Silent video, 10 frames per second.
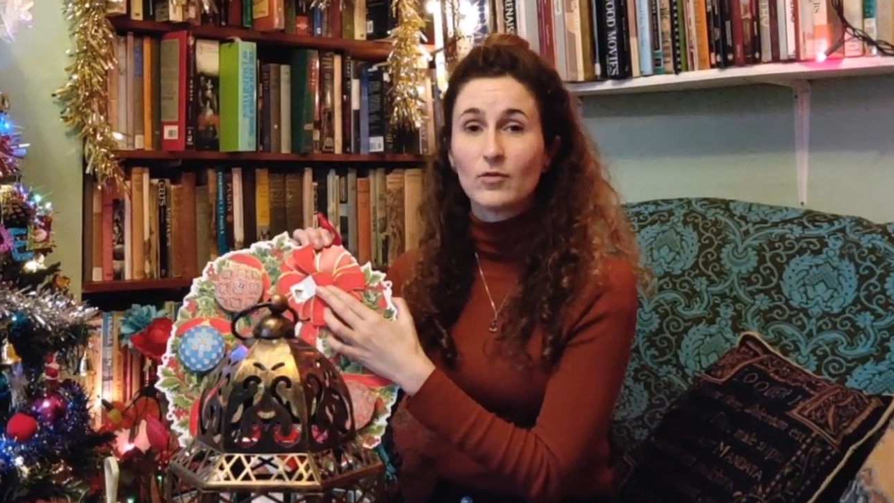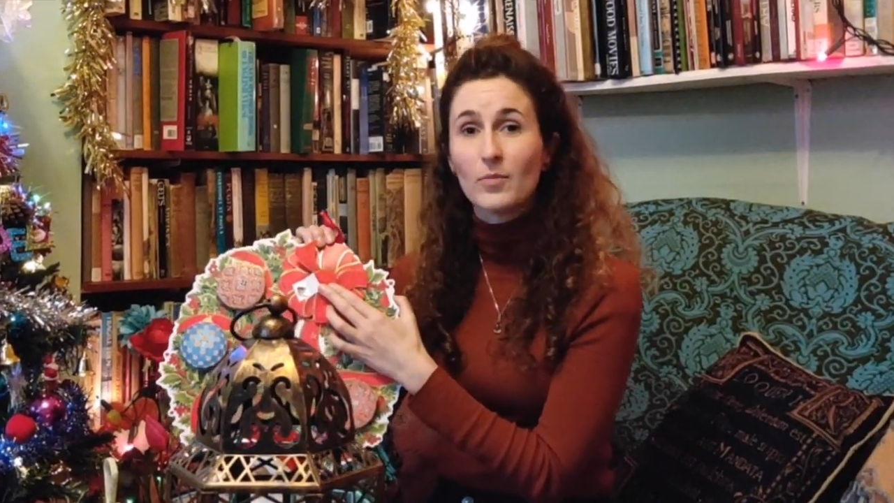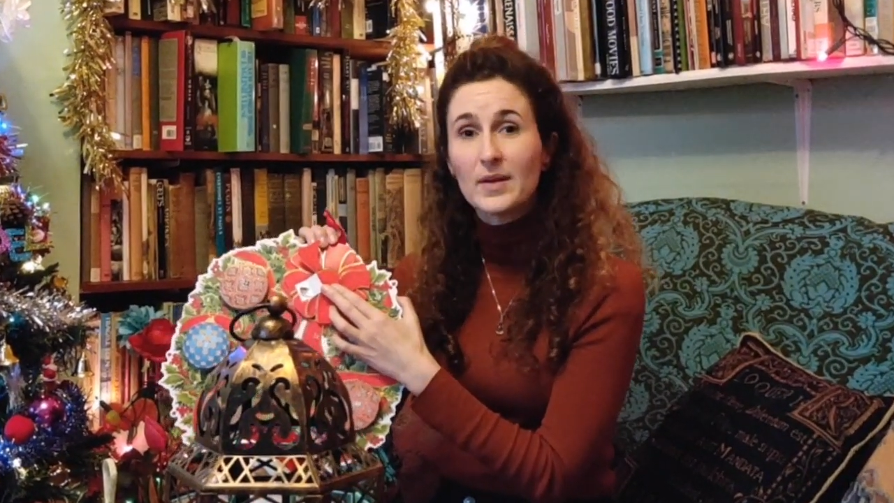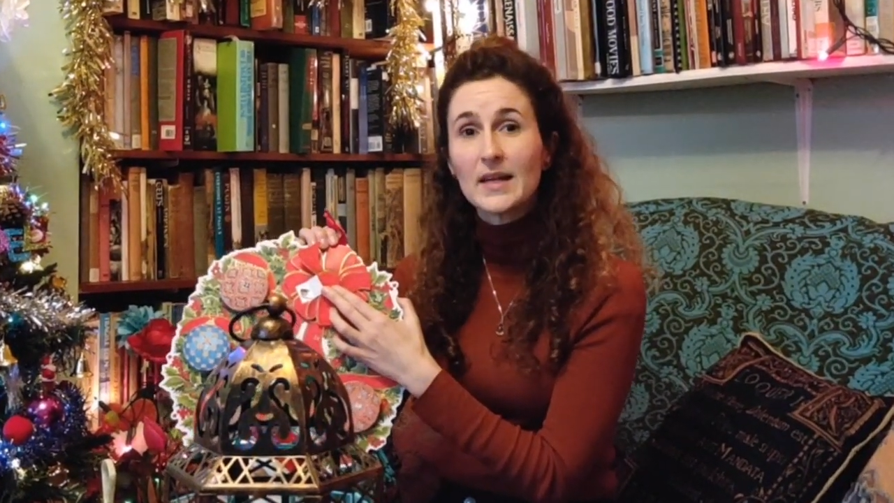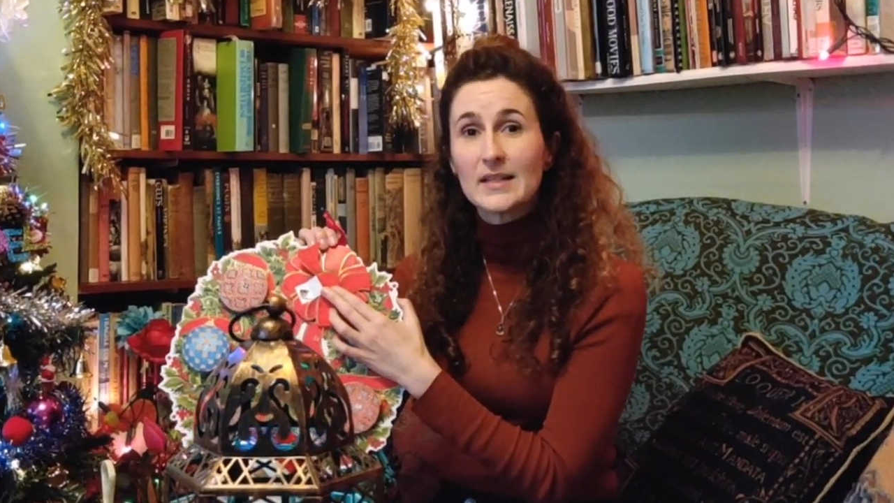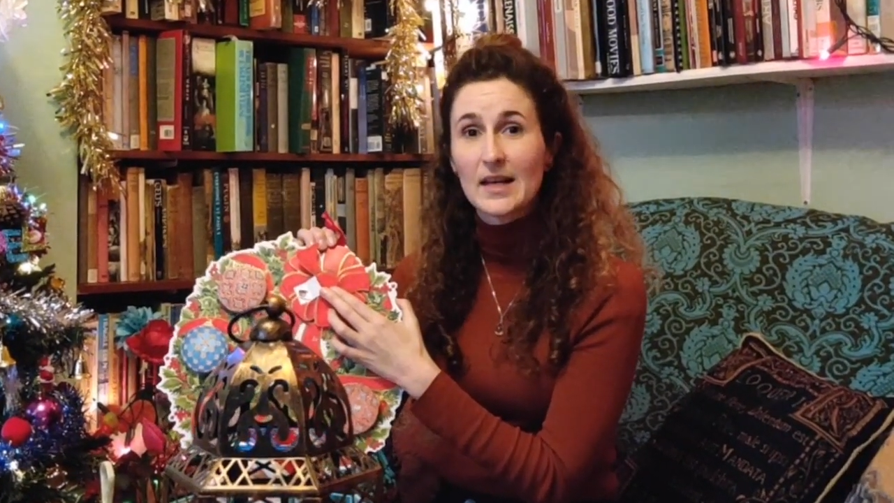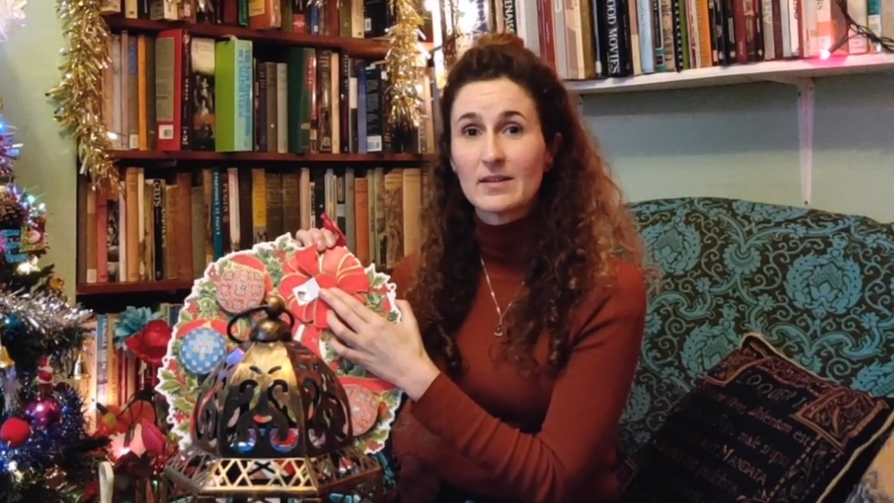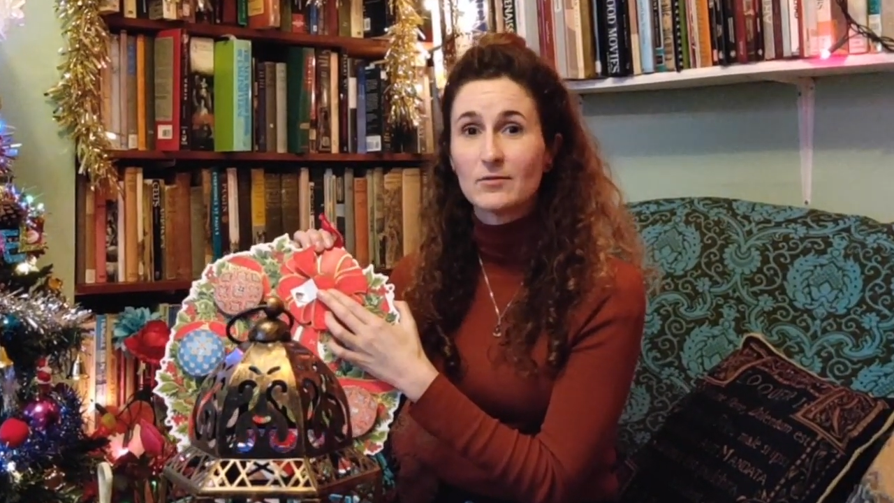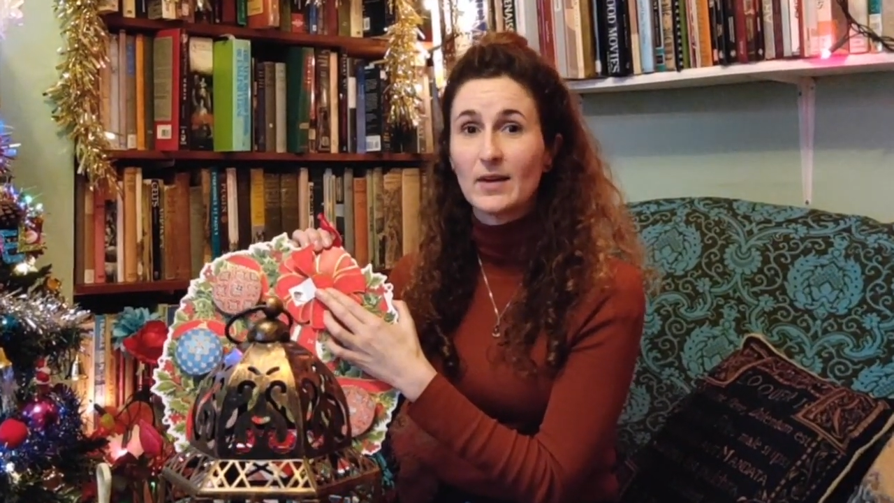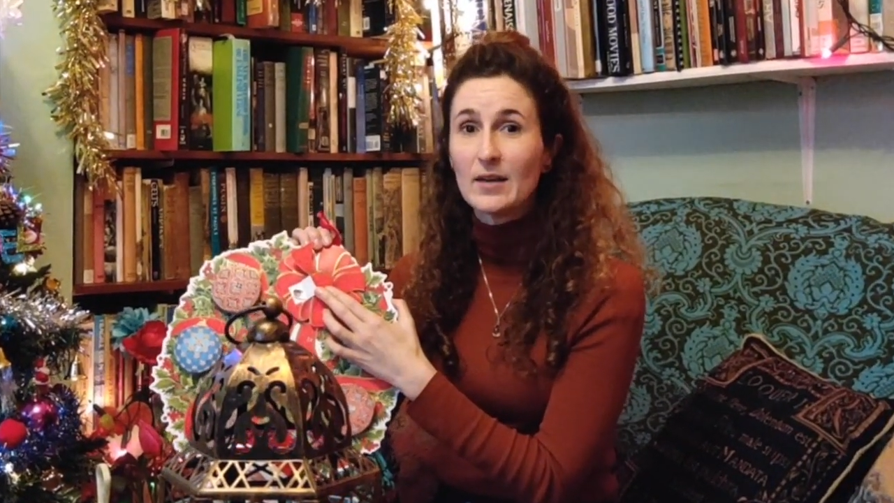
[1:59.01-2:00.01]
robin has
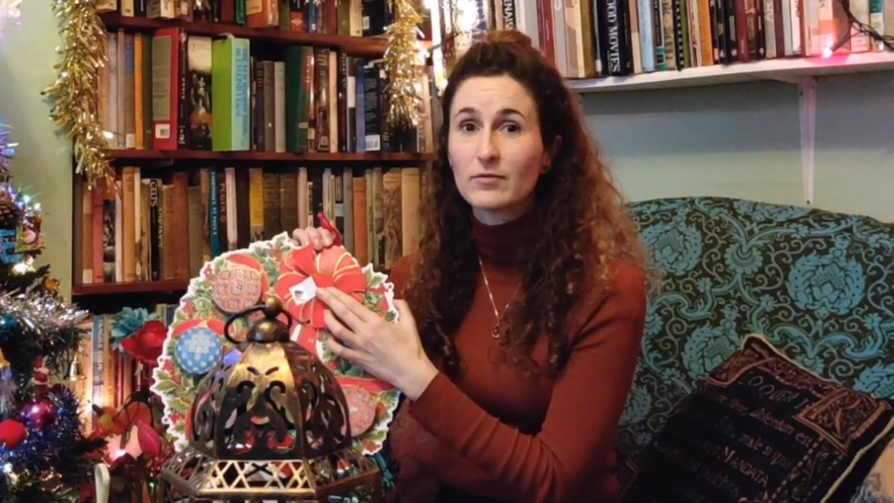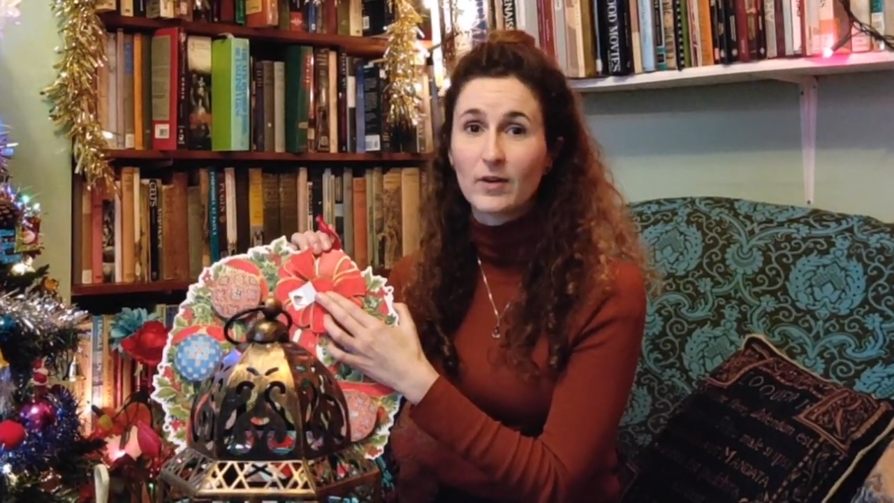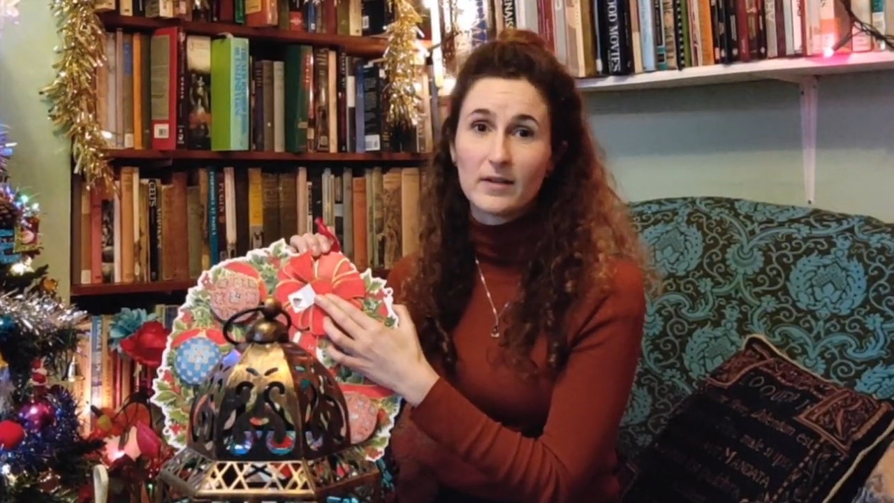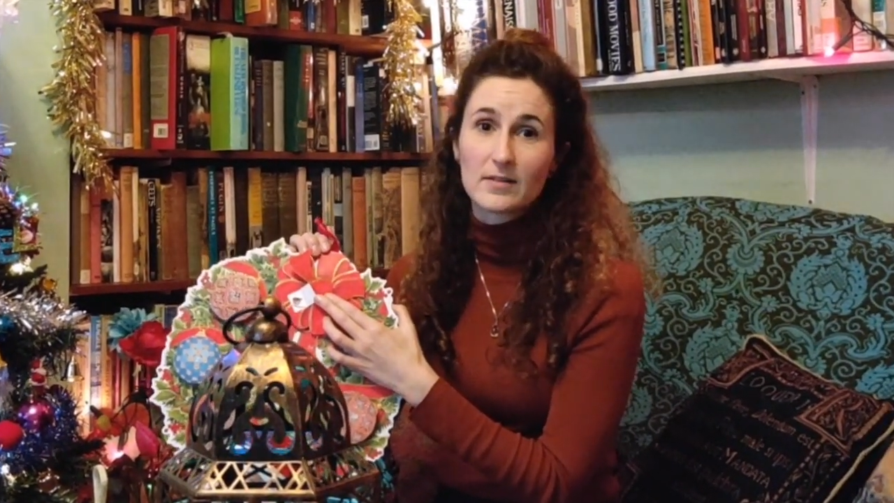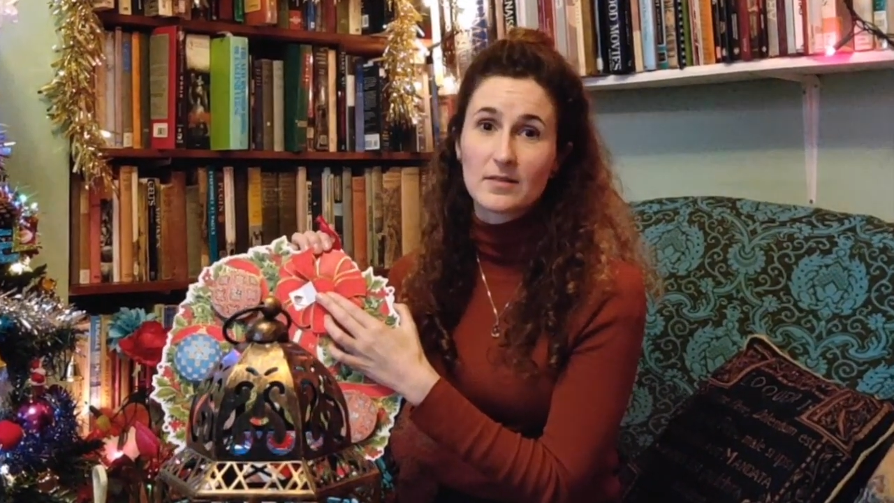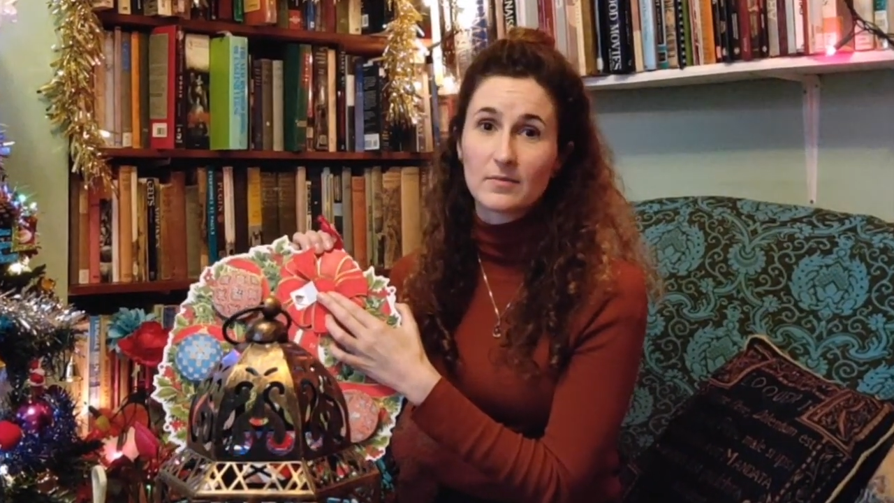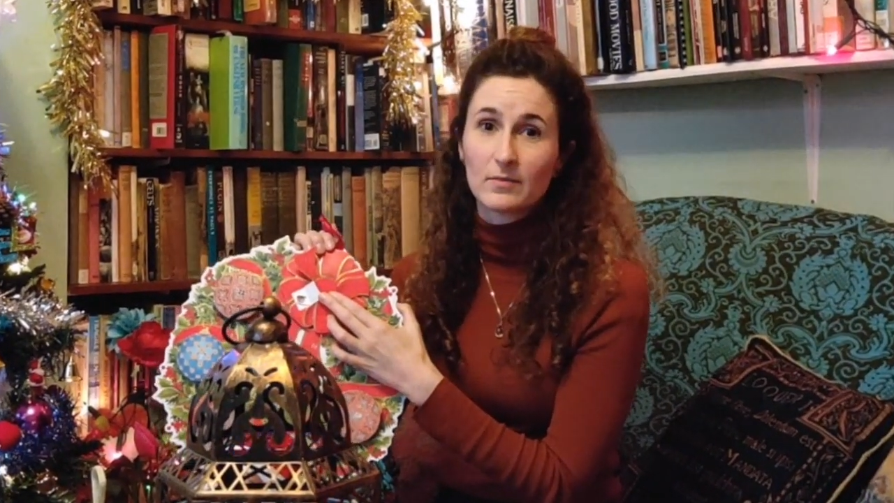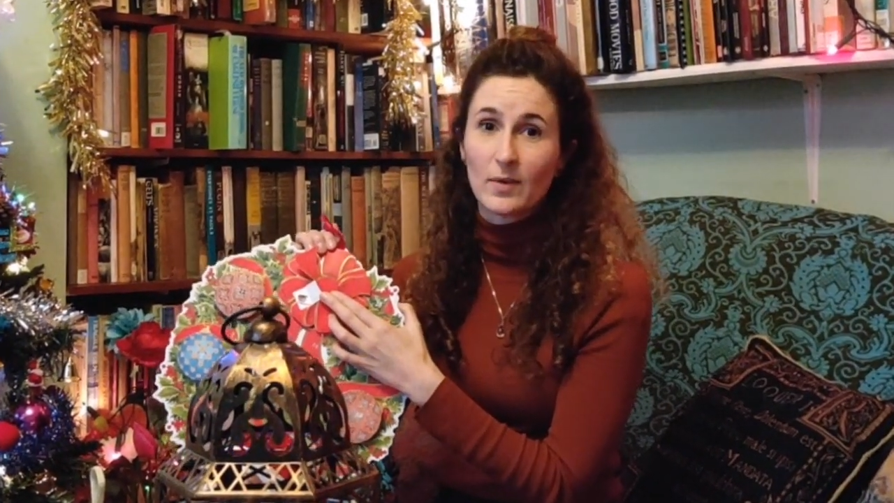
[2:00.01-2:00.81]
had a red front